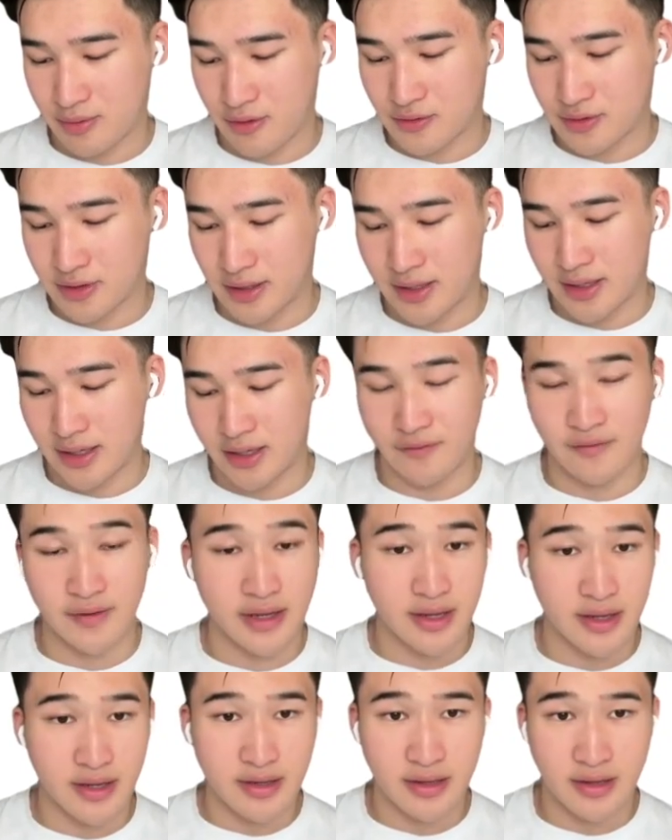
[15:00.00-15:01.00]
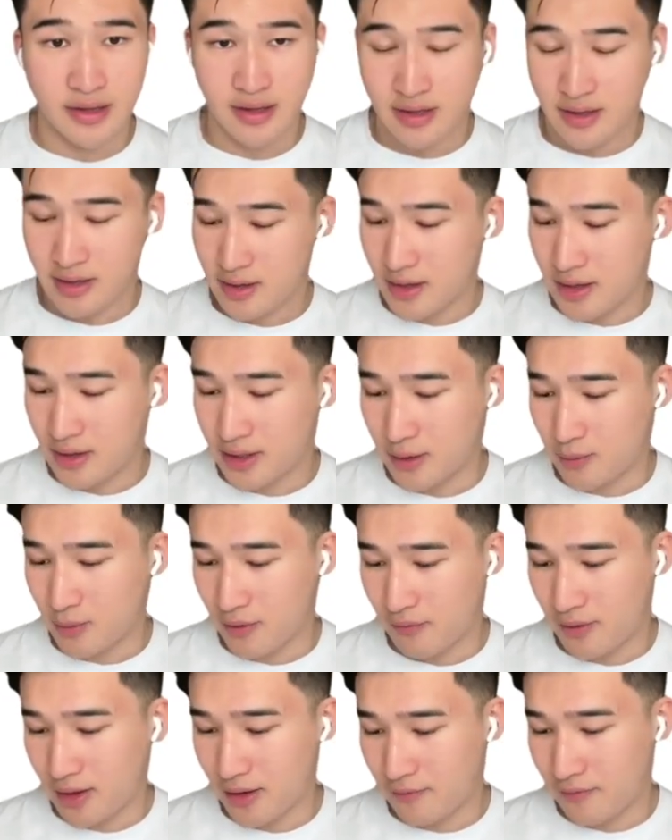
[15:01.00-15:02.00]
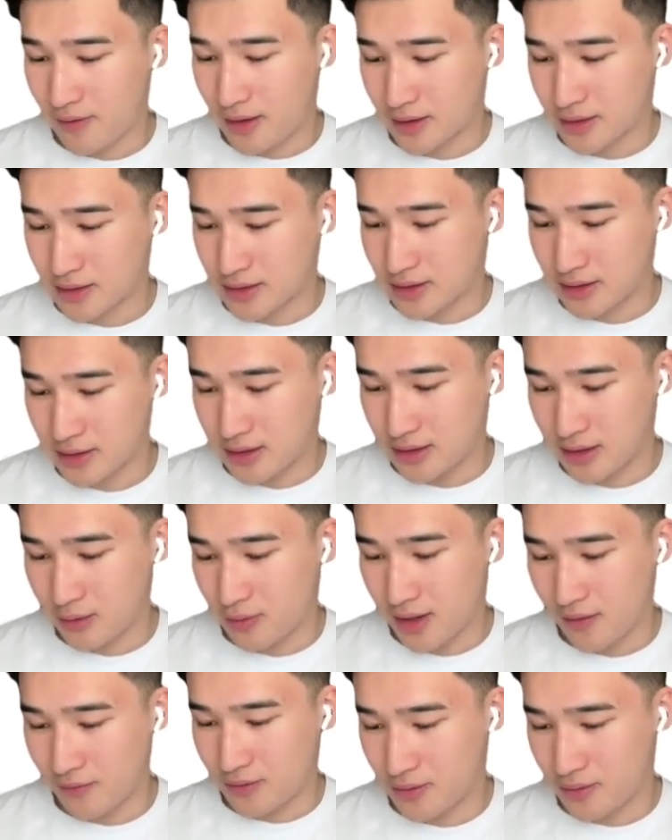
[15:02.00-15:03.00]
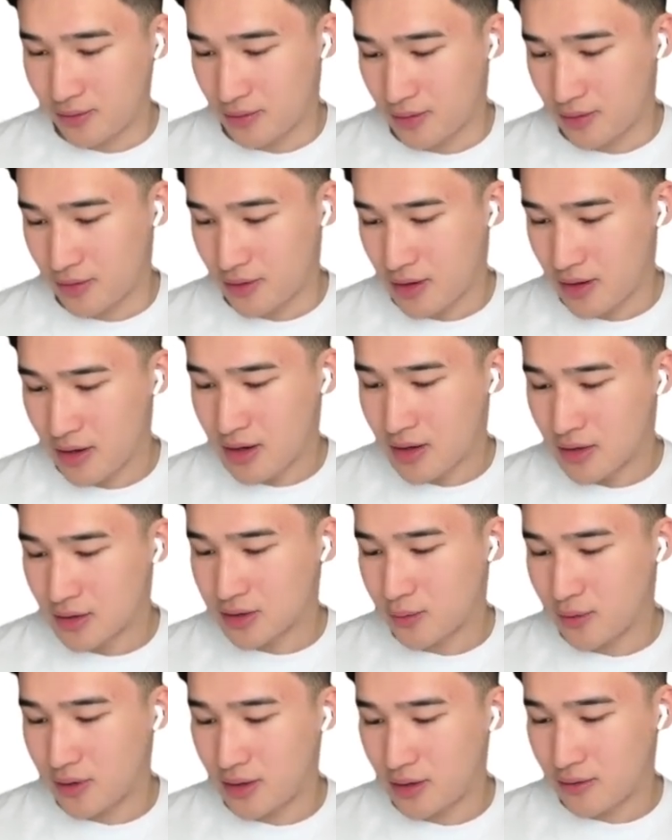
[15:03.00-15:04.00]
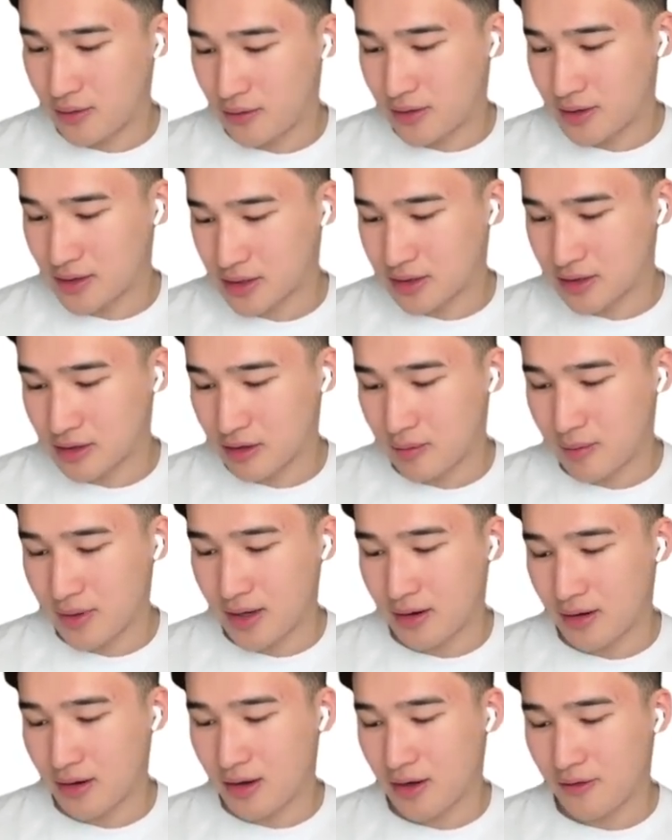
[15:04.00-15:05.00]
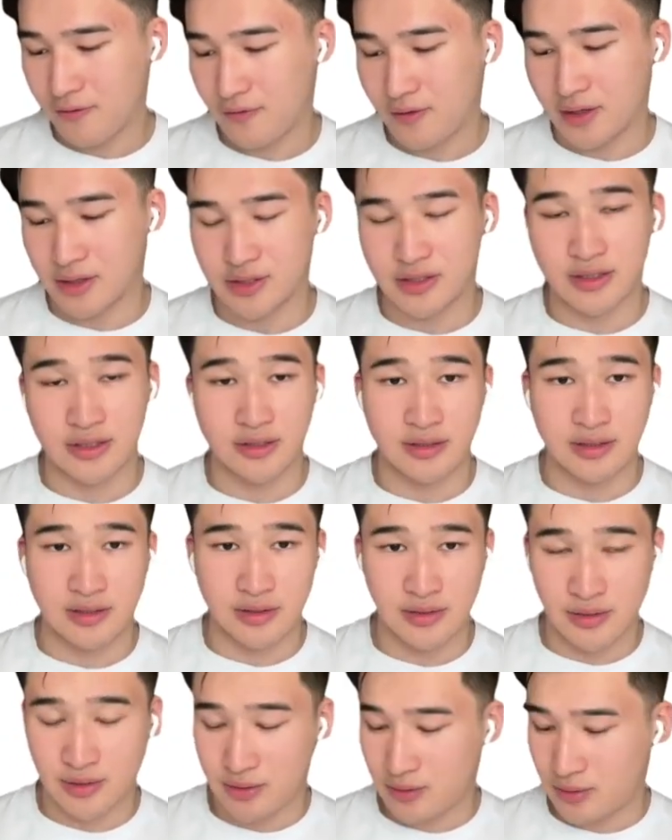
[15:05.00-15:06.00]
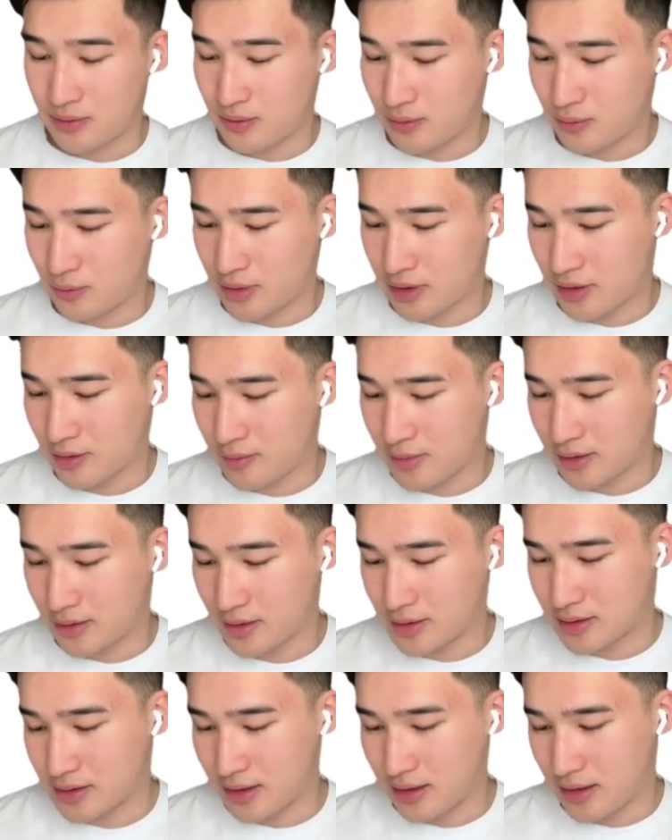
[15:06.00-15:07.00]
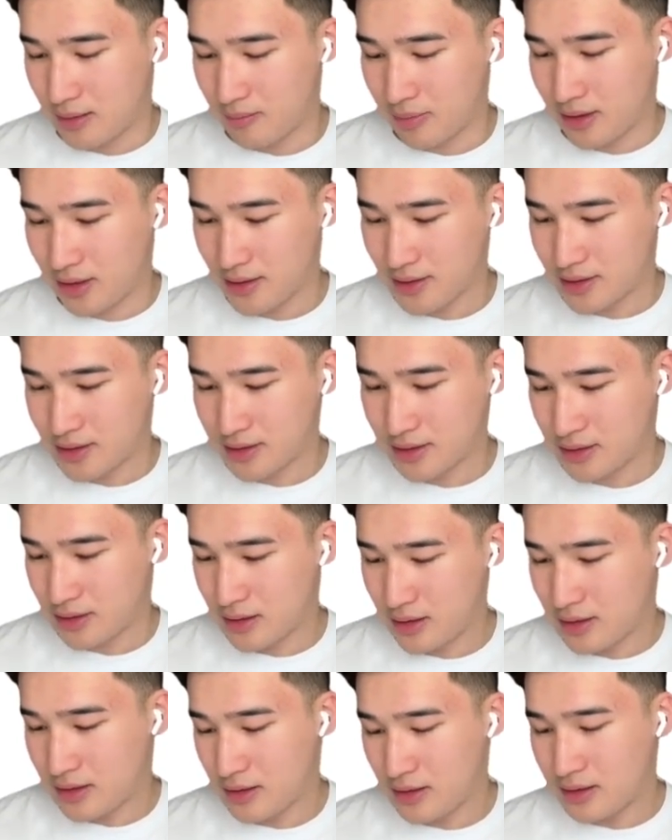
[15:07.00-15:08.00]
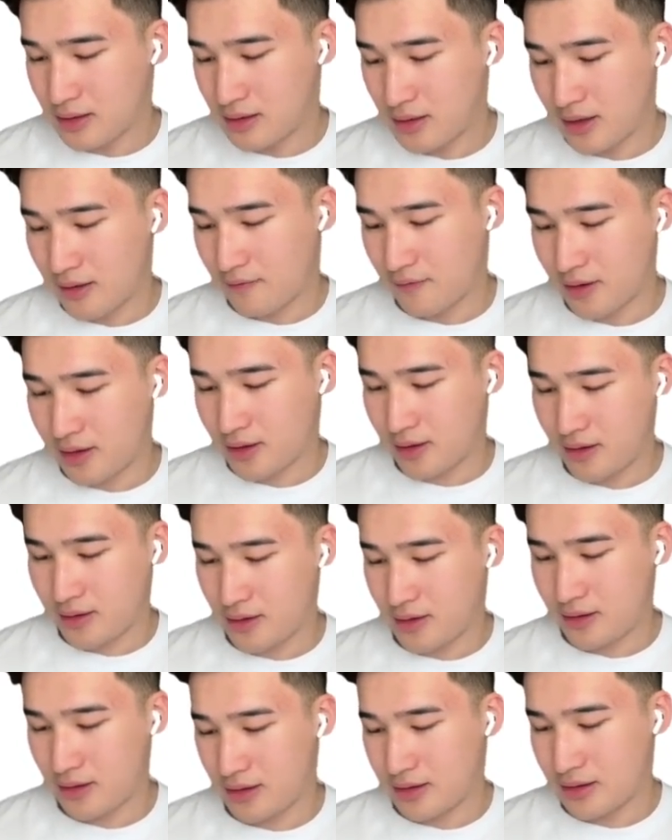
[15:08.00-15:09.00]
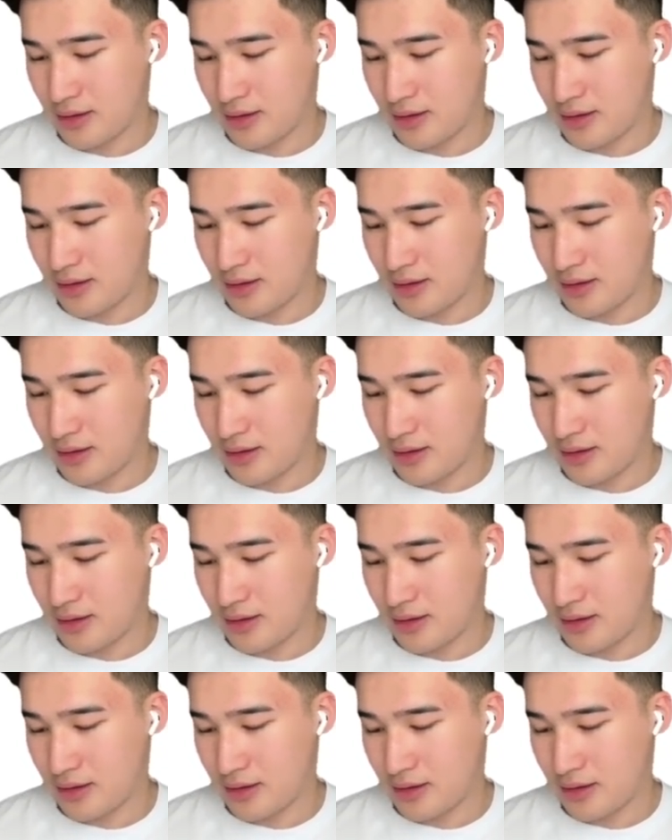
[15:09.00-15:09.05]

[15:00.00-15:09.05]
approaching negative a, and then we have fx, and then we have to, so we know that this is going to be an odd function, so we're going to make this plus fa,